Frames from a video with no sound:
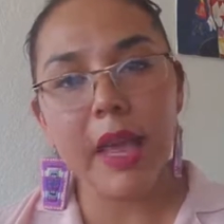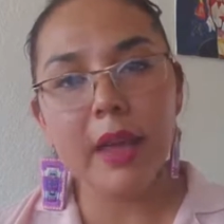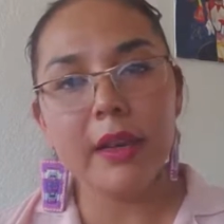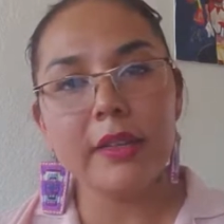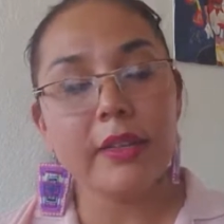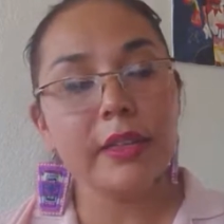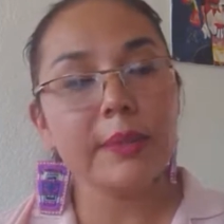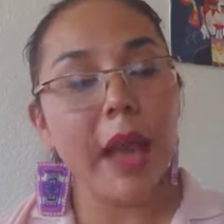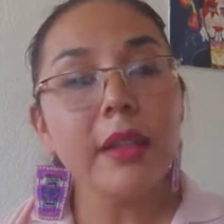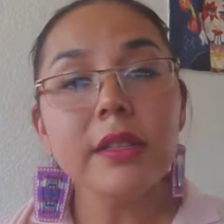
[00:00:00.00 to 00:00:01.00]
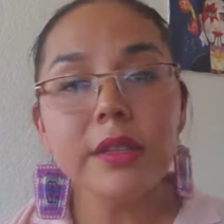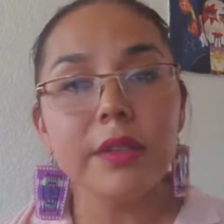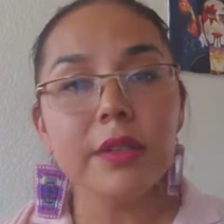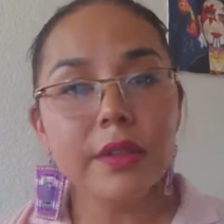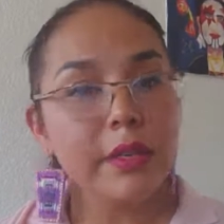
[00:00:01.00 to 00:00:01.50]
and
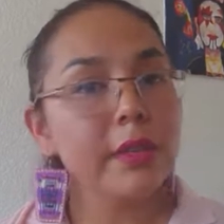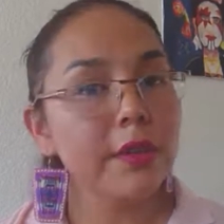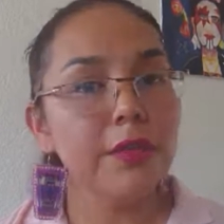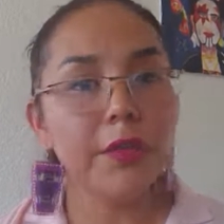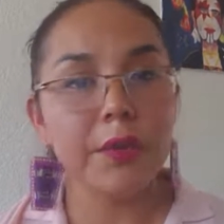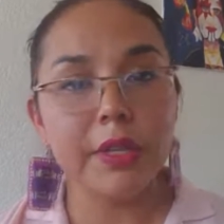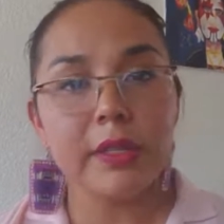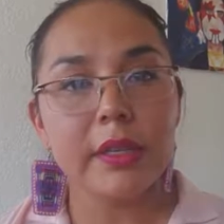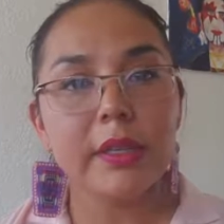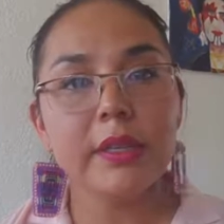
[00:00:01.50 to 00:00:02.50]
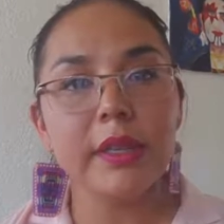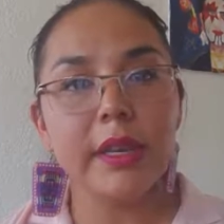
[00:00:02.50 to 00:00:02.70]
dismantle these influences